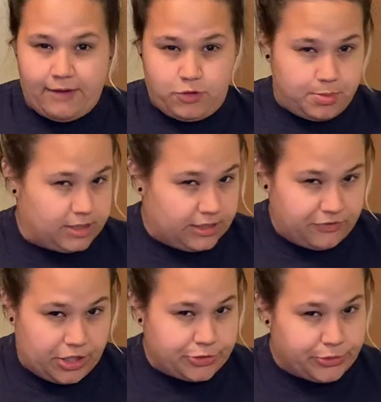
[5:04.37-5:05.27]
you been
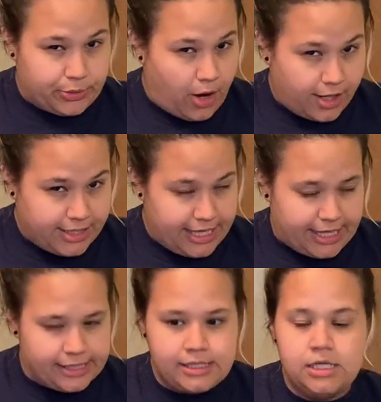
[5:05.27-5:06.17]
living under a rock
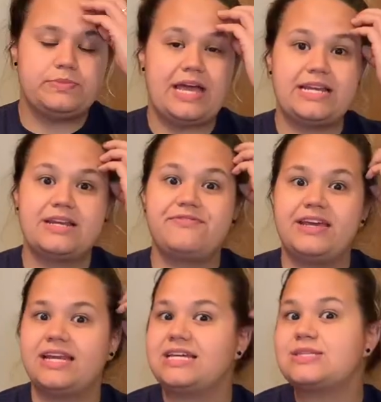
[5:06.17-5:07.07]
again? They did a
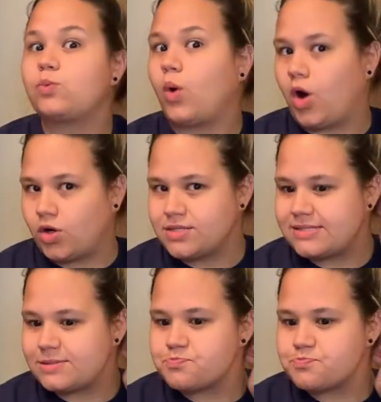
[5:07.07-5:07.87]
Viennese waltz.